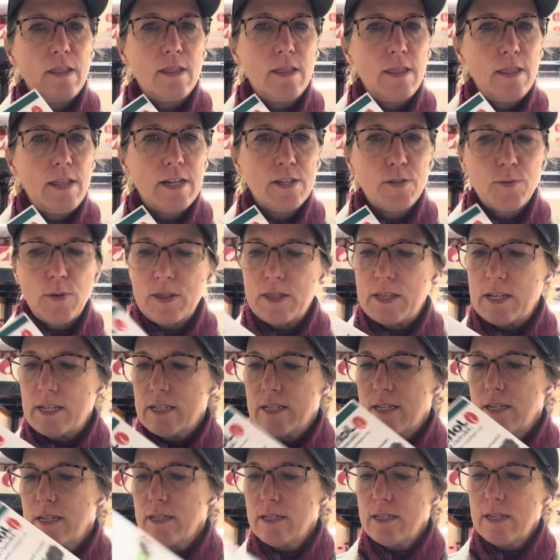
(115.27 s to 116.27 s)
That's what this
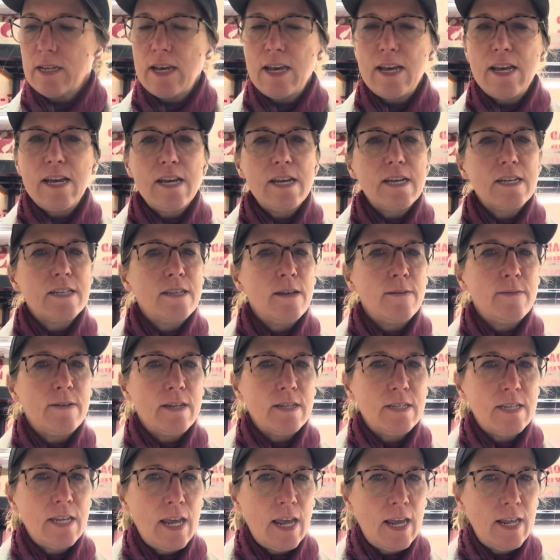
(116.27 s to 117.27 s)
is, except
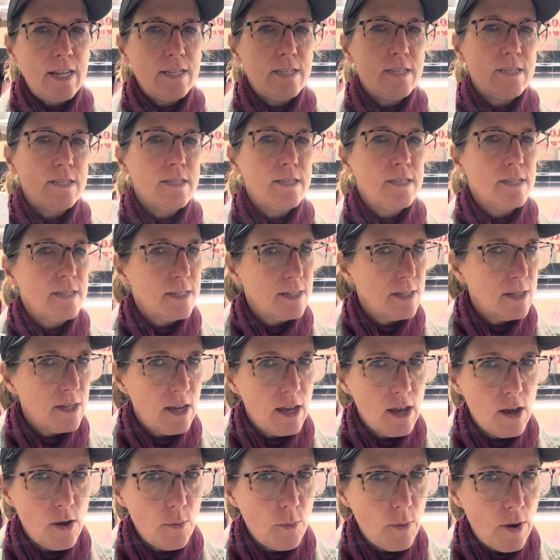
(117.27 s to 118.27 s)
it tastes
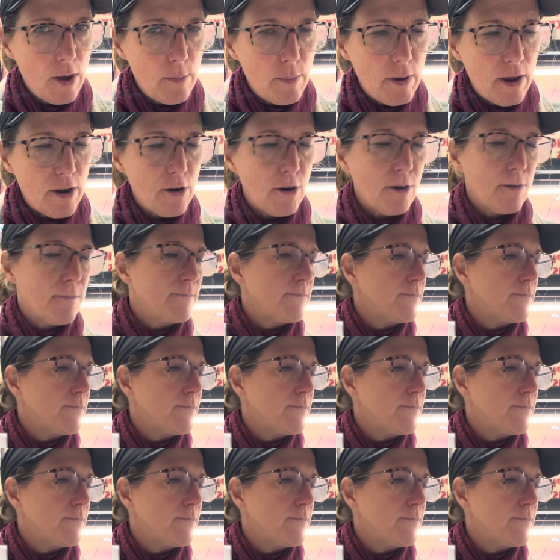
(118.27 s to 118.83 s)
way better.